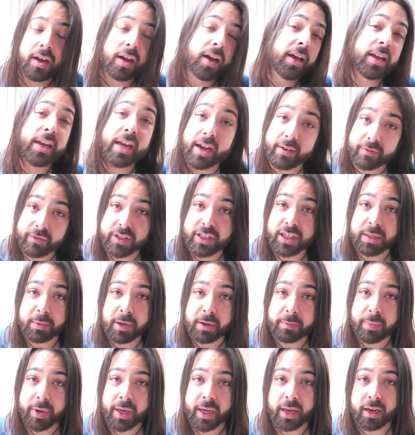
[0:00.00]
and every time
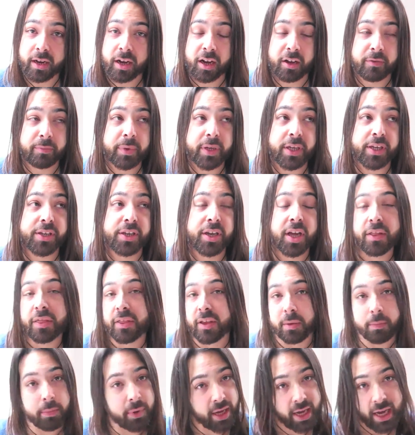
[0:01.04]
I've been
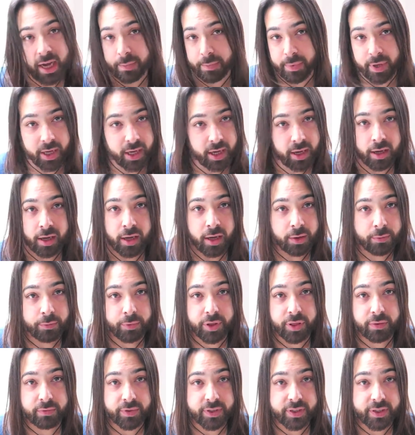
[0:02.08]
nothing but happy
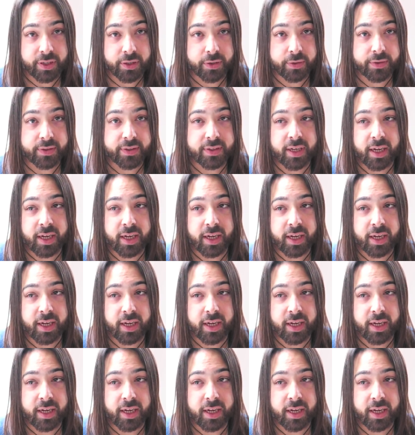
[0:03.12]
with the results.